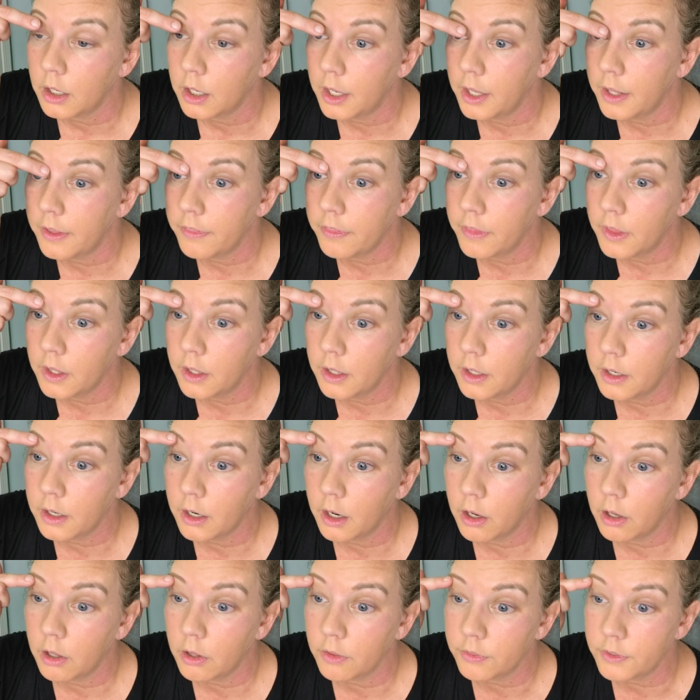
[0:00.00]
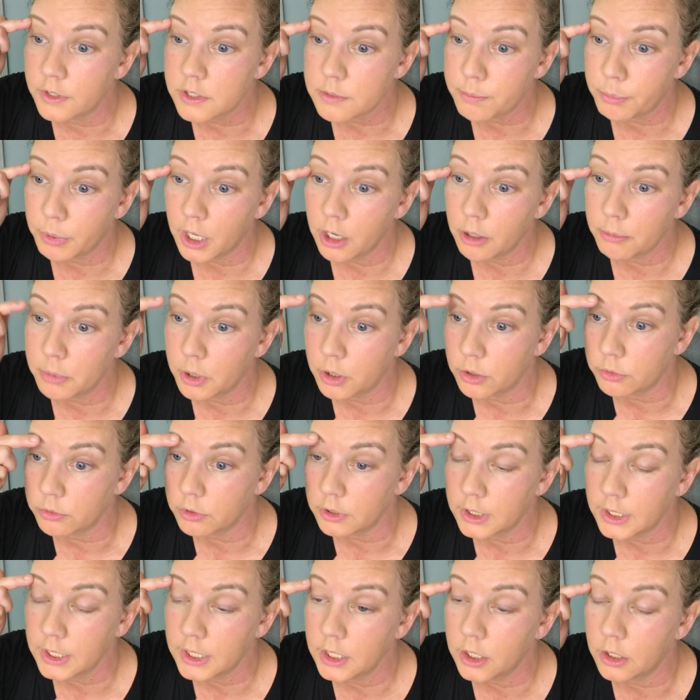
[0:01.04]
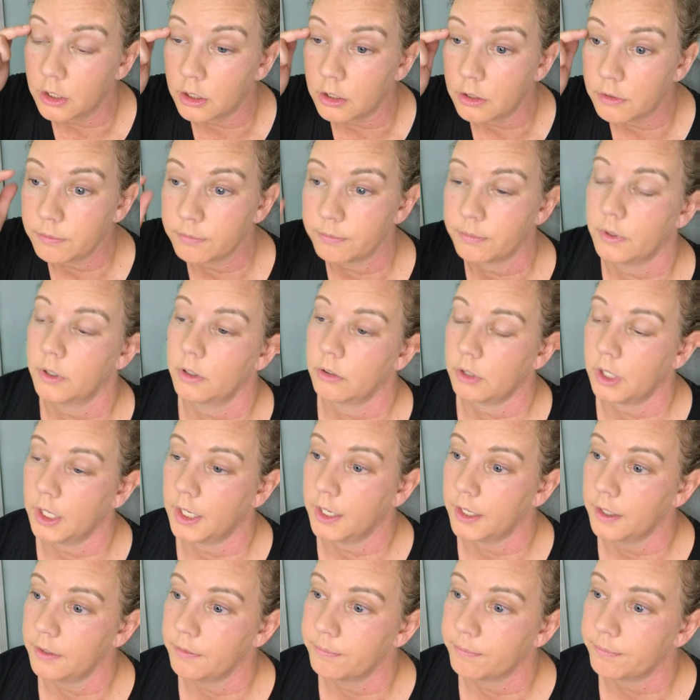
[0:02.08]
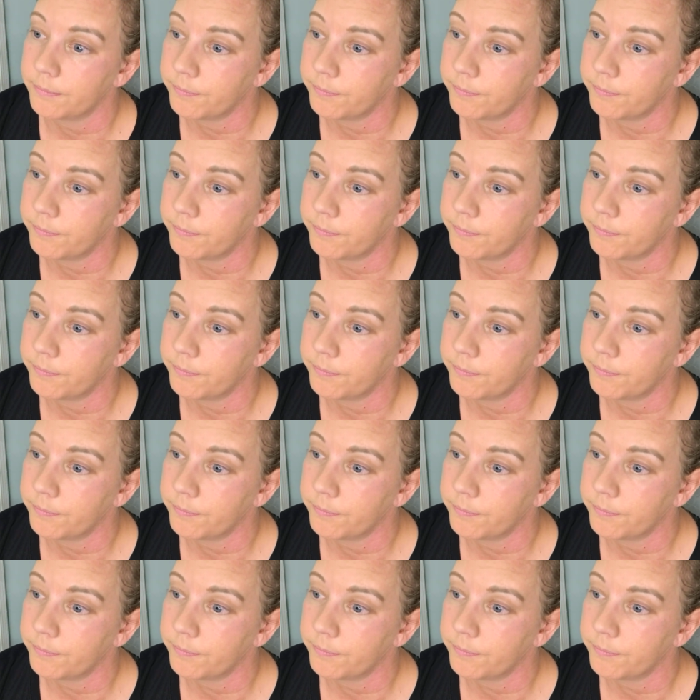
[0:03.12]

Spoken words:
And then on this brow bone here, okay?